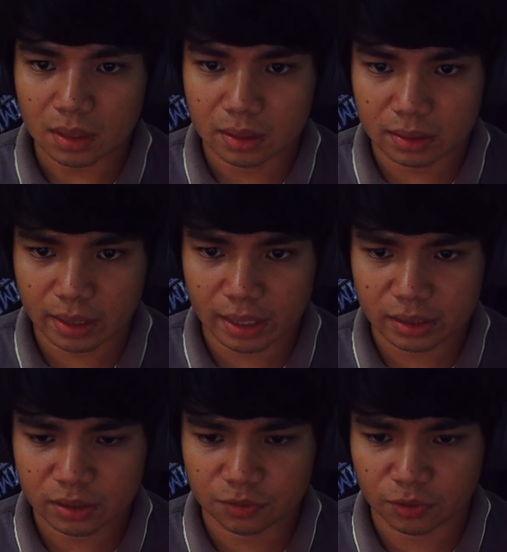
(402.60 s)

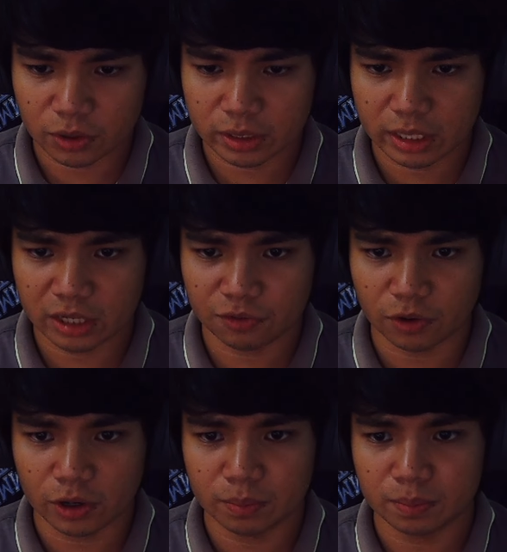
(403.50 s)
Then for the
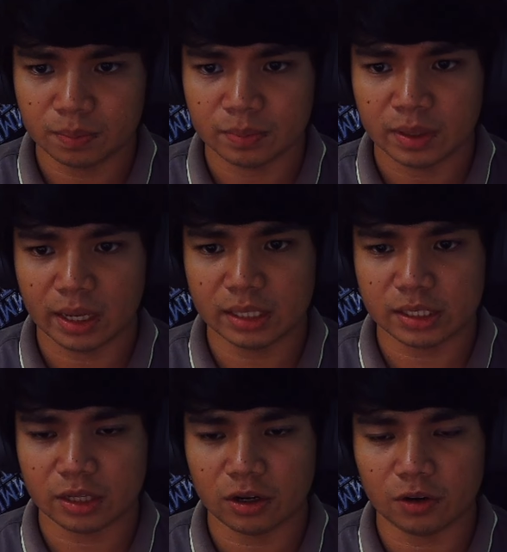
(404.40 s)
form, instead
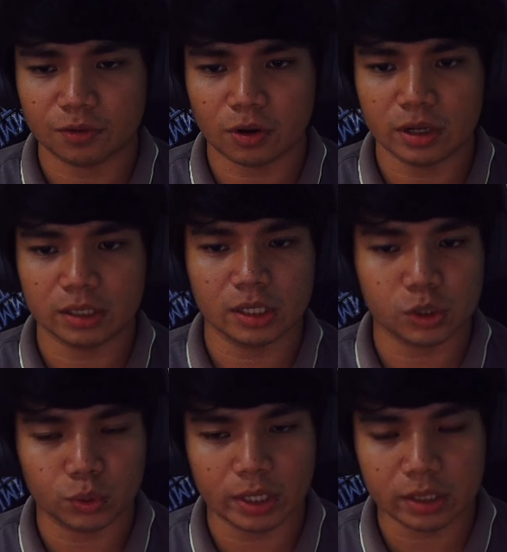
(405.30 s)
of calling the
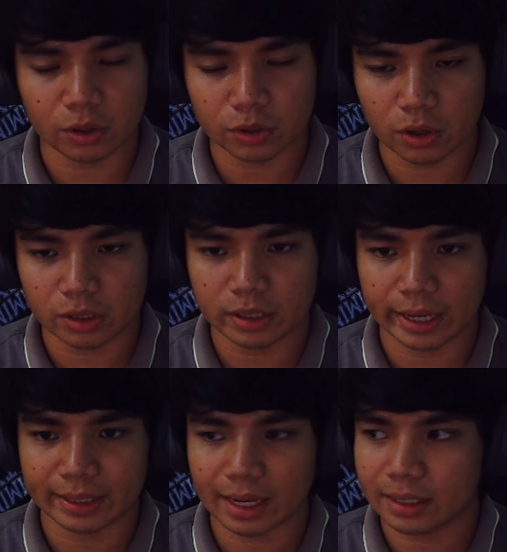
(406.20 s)
student controller
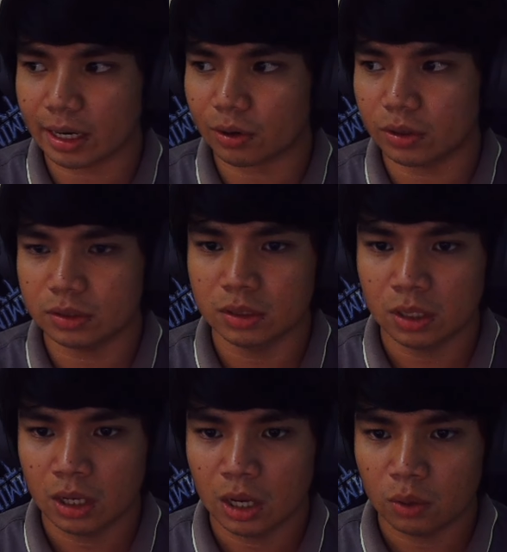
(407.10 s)
and add record,
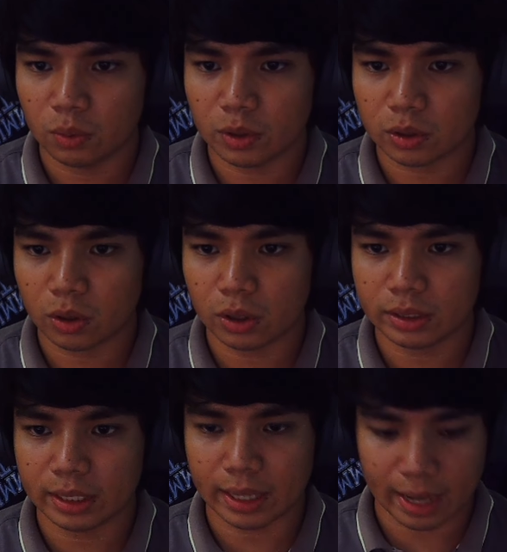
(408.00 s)
we will call
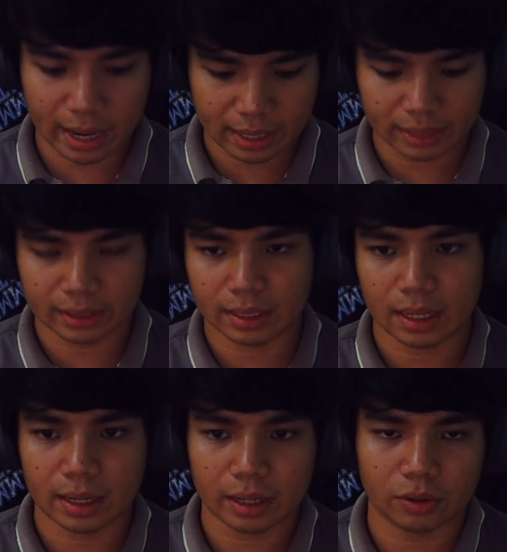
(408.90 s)
the edit
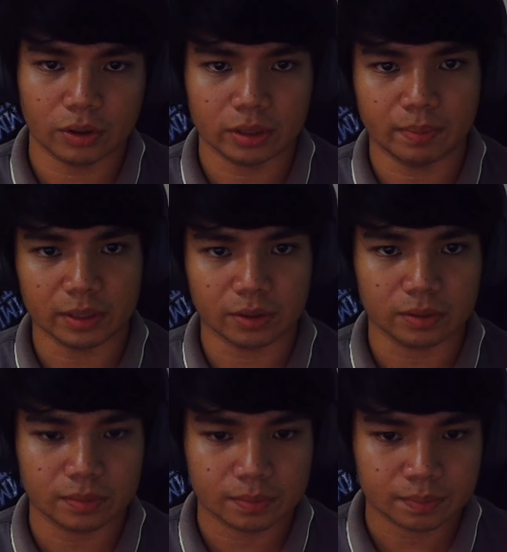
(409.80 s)
record method.
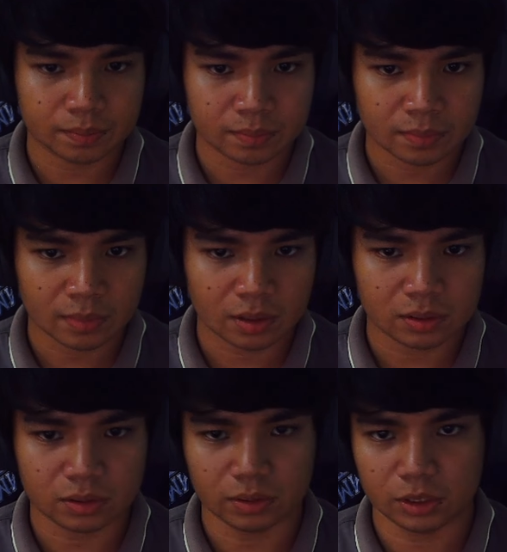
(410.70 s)

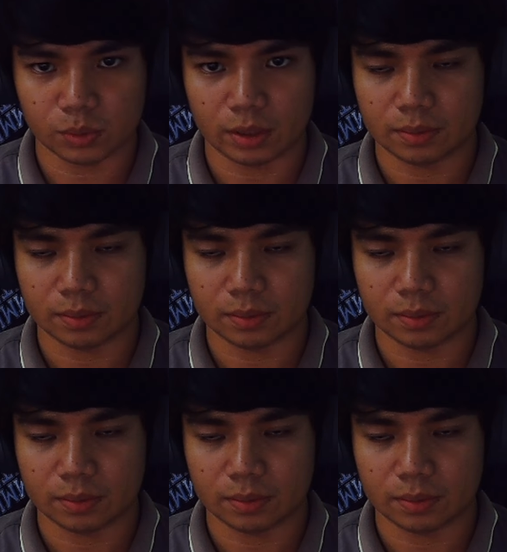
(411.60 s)
So this one.